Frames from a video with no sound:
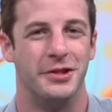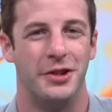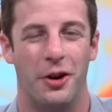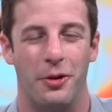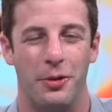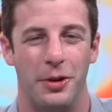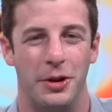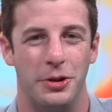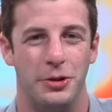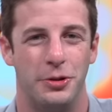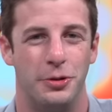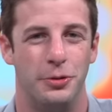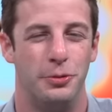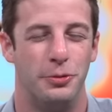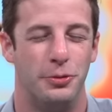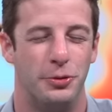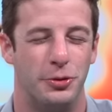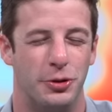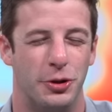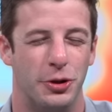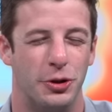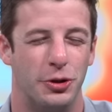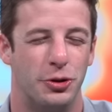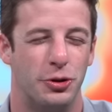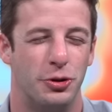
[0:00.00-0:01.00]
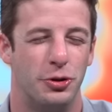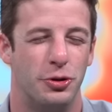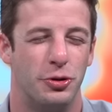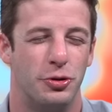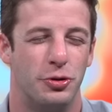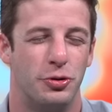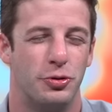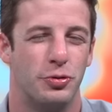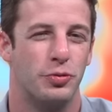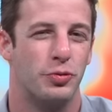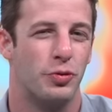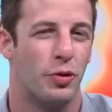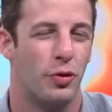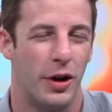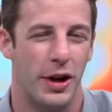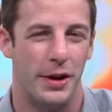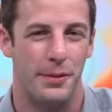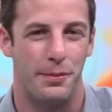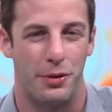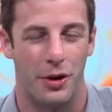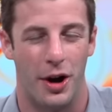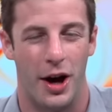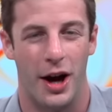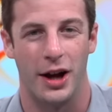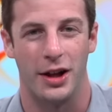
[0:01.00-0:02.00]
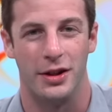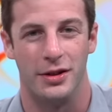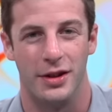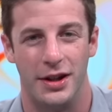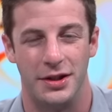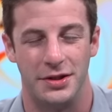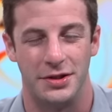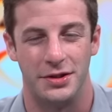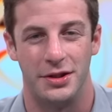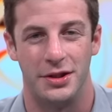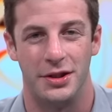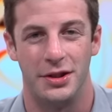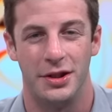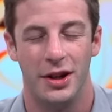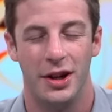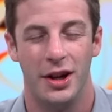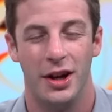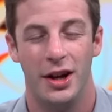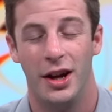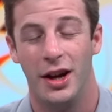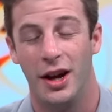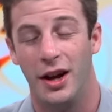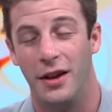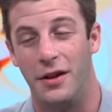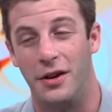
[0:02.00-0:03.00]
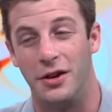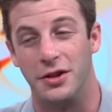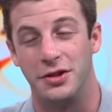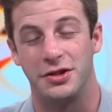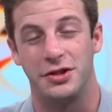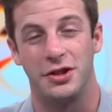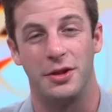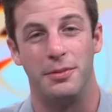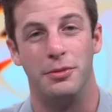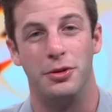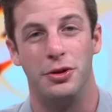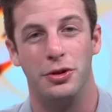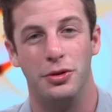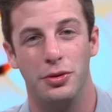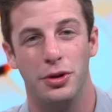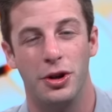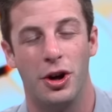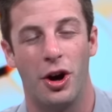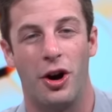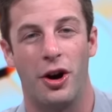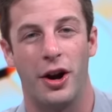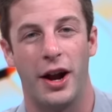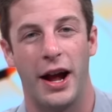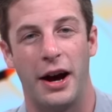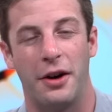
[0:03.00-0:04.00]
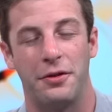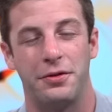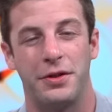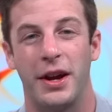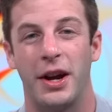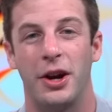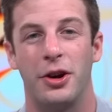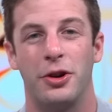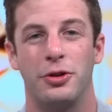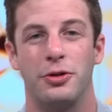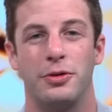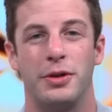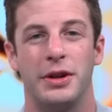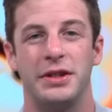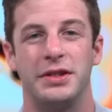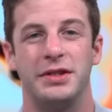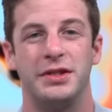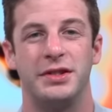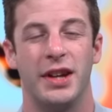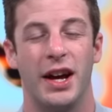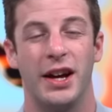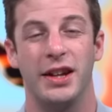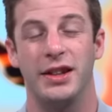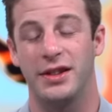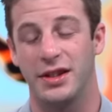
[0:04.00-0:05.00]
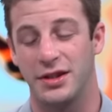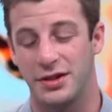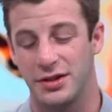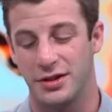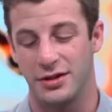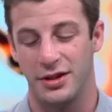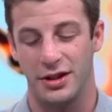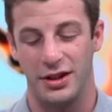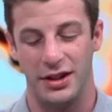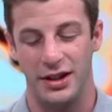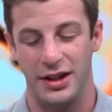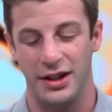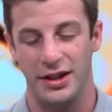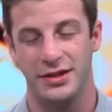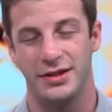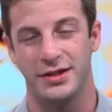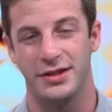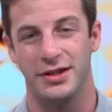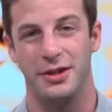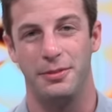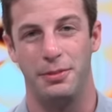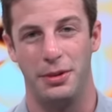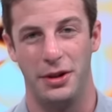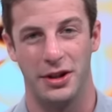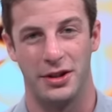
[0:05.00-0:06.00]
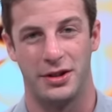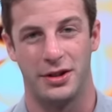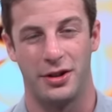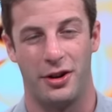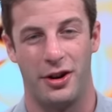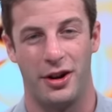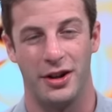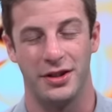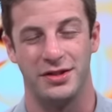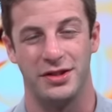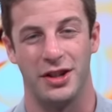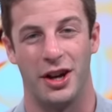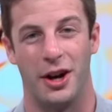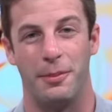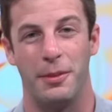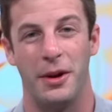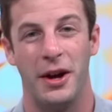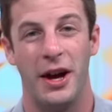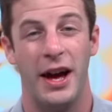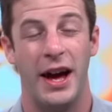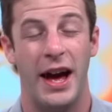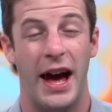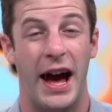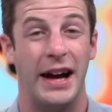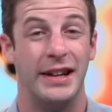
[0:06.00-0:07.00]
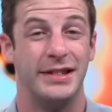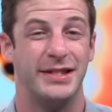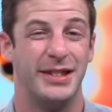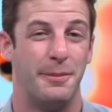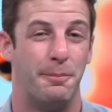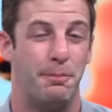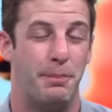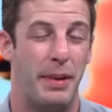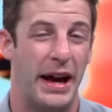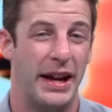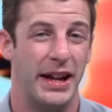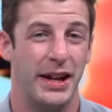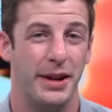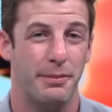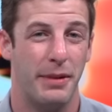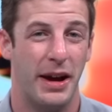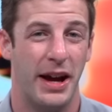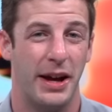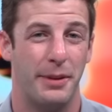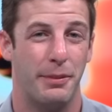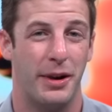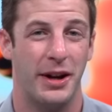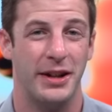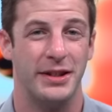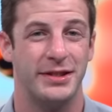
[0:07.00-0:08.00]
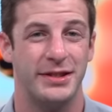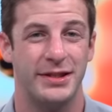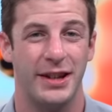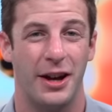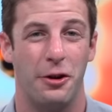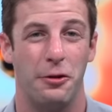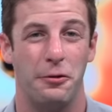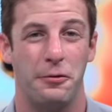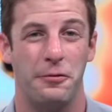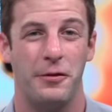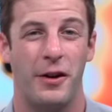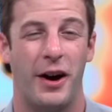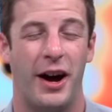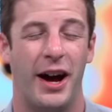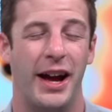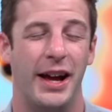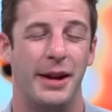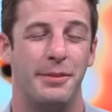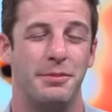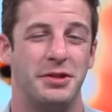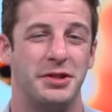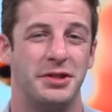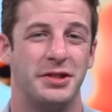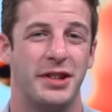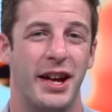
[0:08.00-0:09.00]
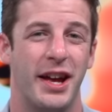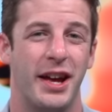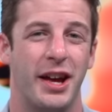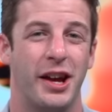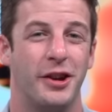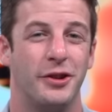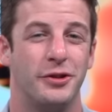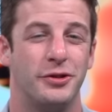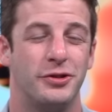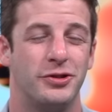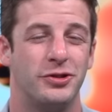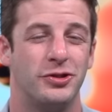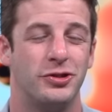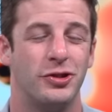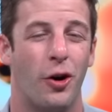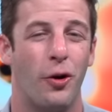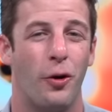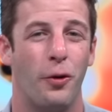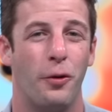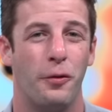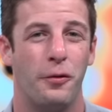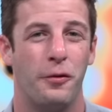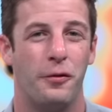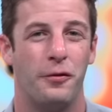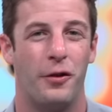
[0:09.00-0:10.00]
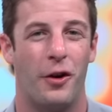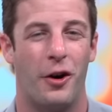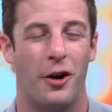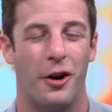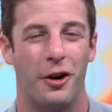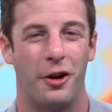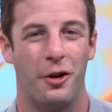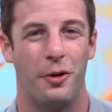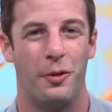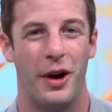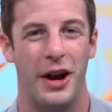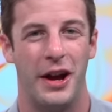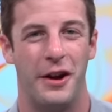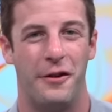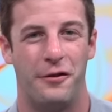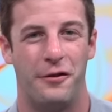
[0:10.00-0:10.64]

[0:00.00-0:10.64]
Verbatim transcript: going to destroy Brock Lesnar. There is some new guard out there who has said this could easily be a toss up. As a betting man myself, I am staying so far away